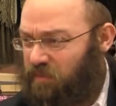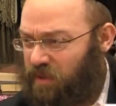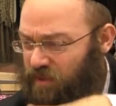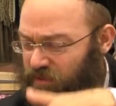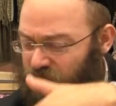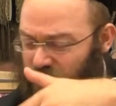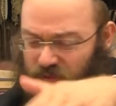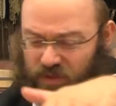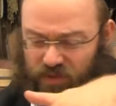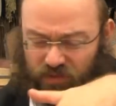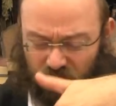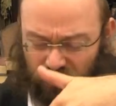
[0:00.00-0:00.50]
He
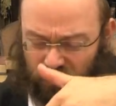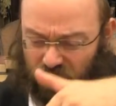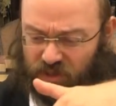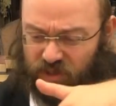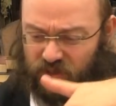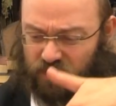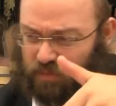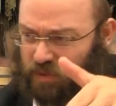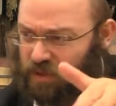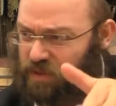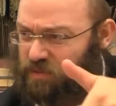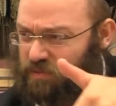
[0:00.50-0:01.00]
was
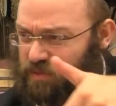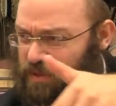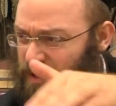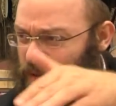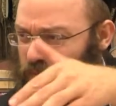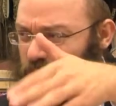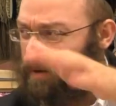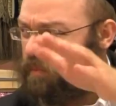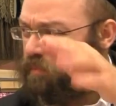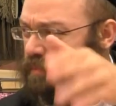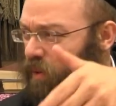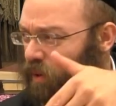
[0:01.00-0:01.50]
originally, but it was
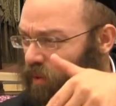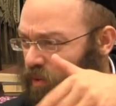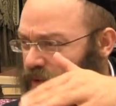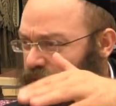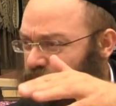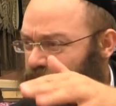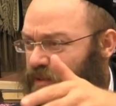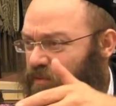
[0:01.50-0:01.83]
somewhere in Poland.